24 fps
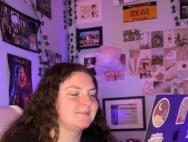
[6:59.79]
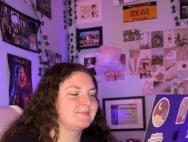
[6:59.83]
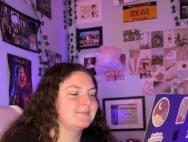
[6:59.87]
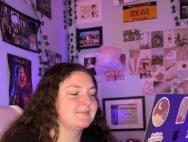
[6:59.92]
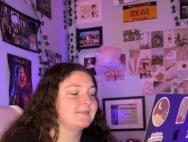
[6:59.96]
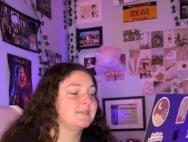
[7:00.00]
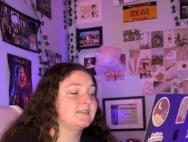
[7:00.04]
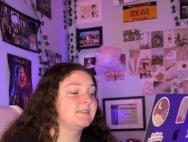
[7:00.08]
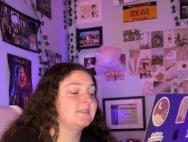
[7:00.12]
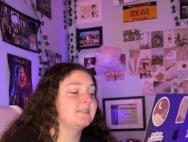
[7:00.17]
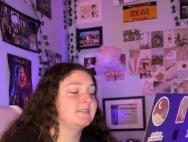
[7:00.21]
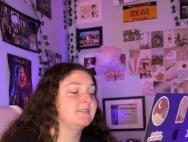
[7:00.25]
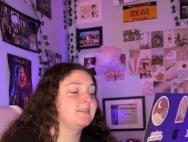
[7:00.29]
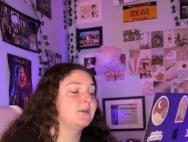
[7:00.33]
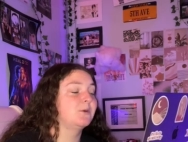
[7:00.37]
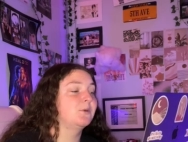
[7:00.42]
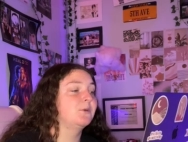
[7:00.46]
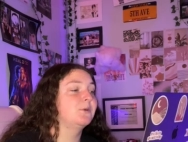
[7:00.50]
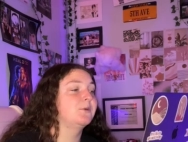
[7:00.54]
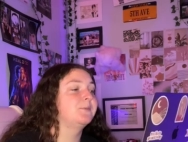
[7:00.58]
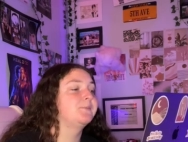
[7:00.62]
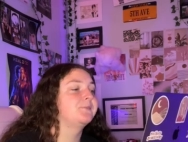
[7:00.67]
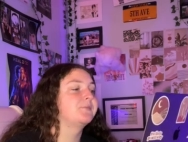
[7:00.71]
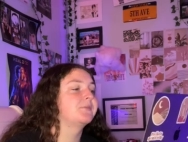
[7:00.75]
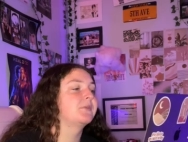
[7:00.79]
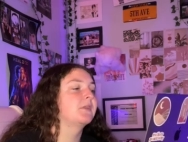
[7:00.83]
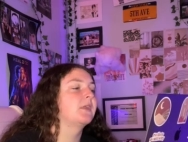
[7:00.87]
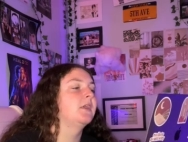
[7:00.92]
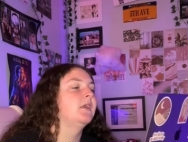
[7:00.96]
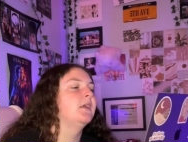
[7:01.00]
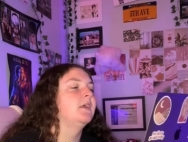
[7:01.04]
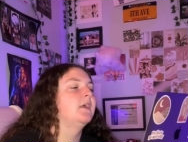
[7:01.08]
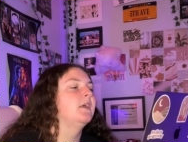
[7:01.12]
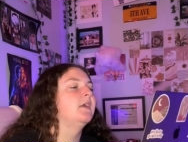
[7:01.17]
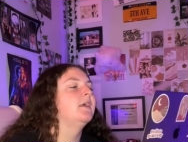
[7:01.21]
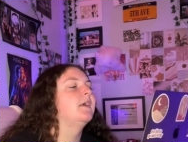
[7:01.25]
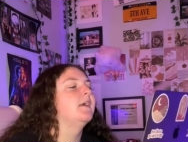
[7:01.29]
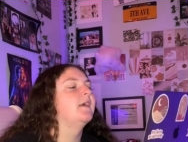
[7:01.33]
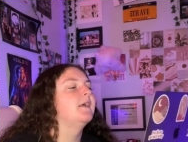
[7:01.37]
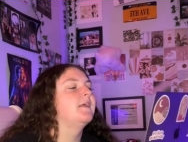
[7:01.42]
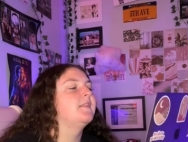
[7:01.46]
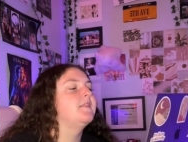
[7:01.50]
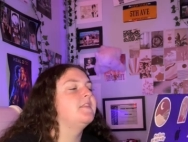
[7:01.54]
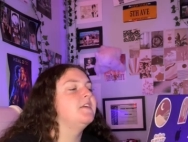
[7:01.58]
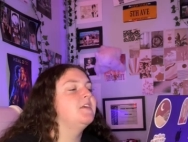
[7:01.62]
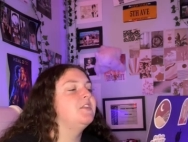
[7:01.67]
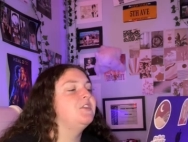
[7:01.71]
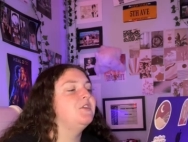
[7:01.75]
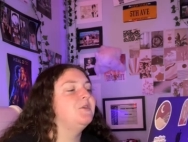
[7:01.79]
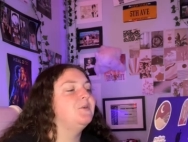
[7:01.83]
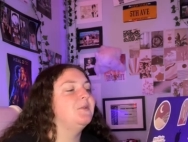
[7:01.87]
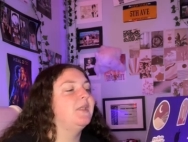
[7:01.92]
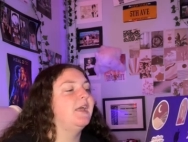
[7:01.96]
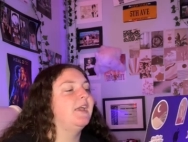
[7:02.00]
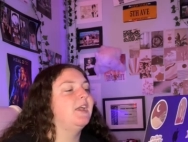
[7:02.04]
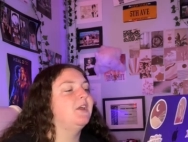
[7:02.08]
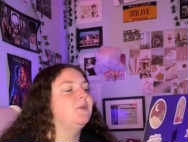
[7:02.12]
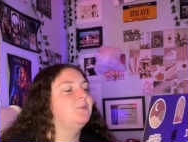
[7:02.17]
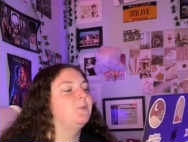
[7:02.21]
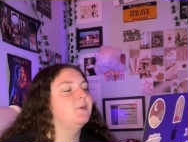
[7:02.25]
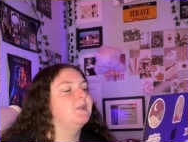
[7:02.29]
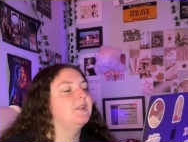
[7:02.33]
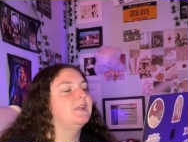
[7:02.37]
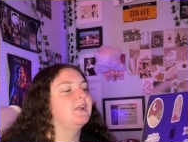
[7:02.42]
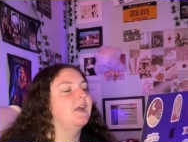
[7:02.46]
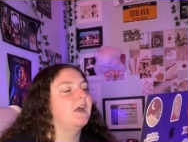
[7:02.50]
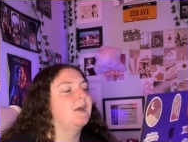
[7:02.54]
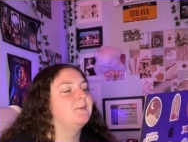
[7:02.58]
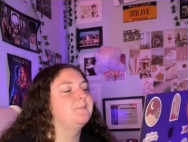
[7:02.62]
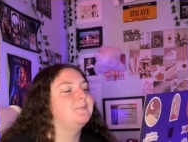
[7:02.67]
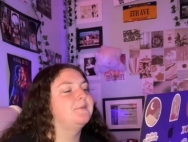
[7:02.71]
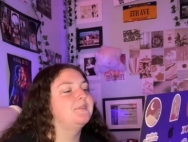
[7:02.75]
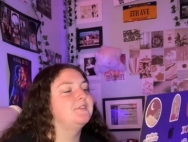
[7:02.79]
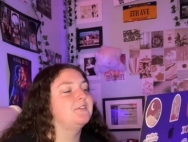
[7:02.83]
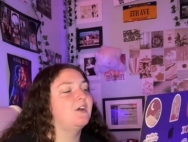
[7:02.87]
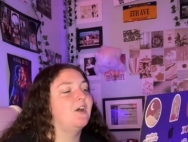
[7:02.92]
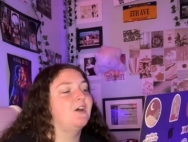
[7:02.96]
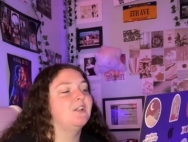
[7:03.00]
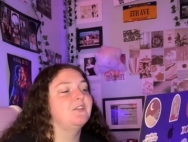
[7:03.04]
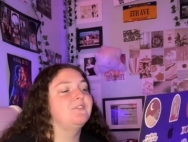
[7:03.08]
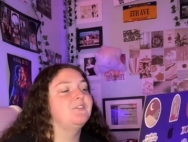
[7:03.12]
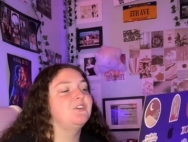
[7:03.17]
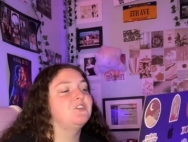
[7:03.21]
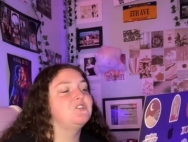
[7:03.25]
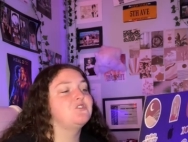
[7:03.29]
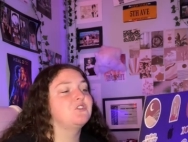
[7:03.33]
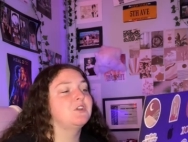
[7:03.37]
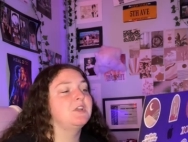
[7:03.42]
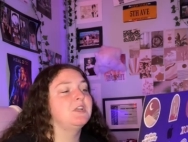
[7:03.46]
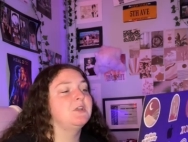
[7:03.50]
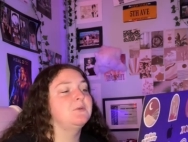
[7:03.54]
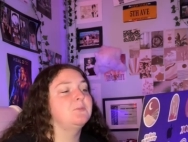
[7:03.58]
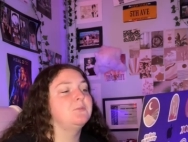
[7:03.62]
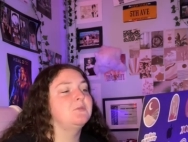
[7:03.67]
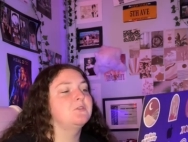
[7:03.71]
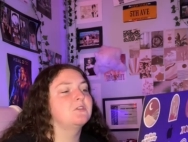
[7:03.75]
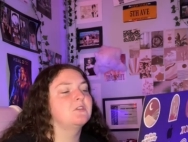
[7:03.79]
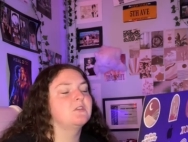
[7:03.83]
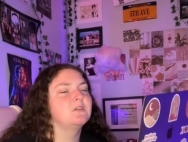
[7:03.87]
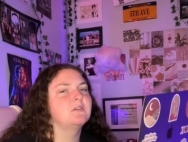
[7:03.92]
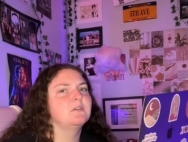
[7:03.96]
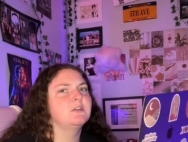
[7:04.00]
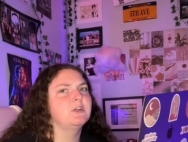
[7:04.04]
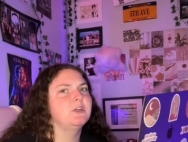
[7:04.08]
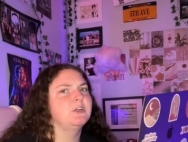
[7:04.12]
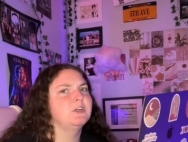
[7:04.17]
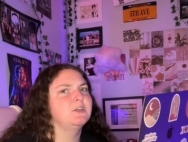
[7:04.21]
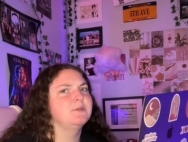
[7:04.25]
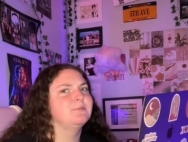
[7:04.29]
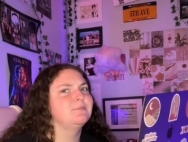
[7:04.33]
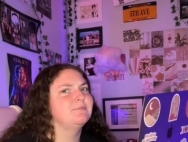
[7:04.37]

This is so cool. The new land will encompass all of your dreams or er,